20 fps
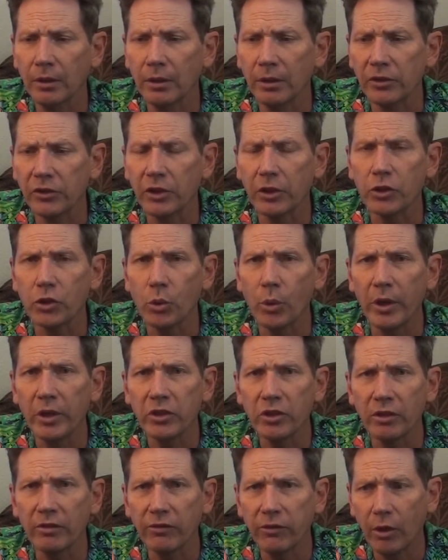
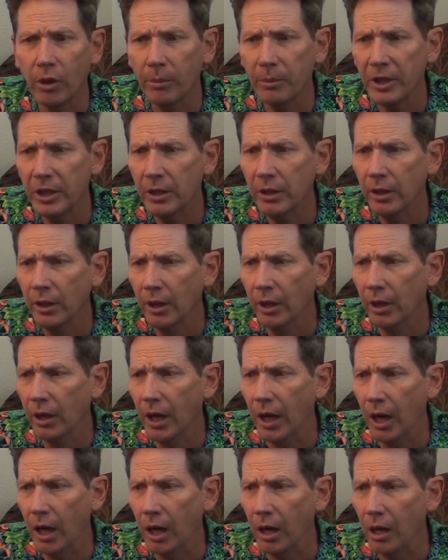situation for me.
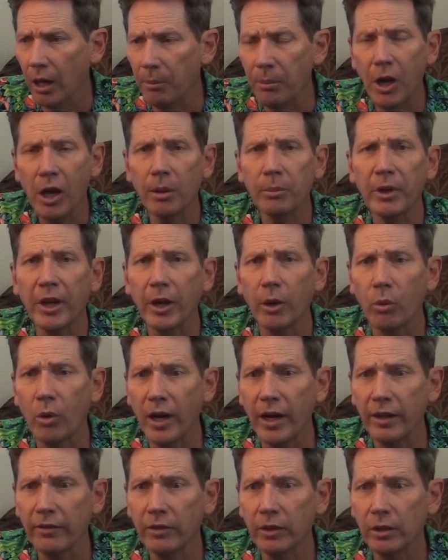Upon my
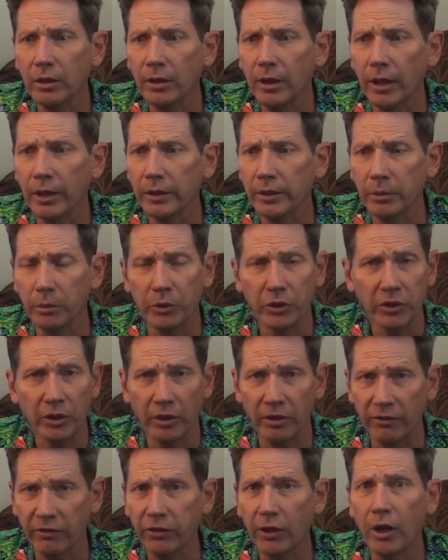arrival, I was
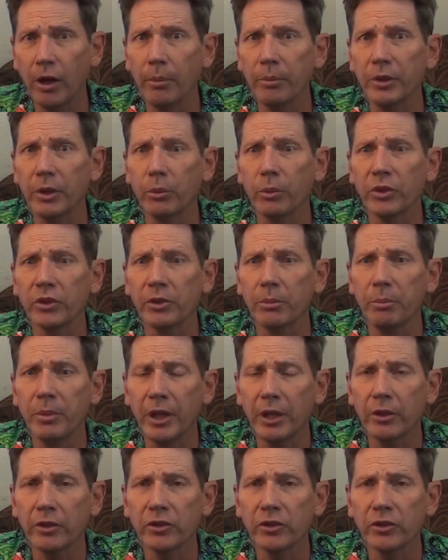confirmed it was a better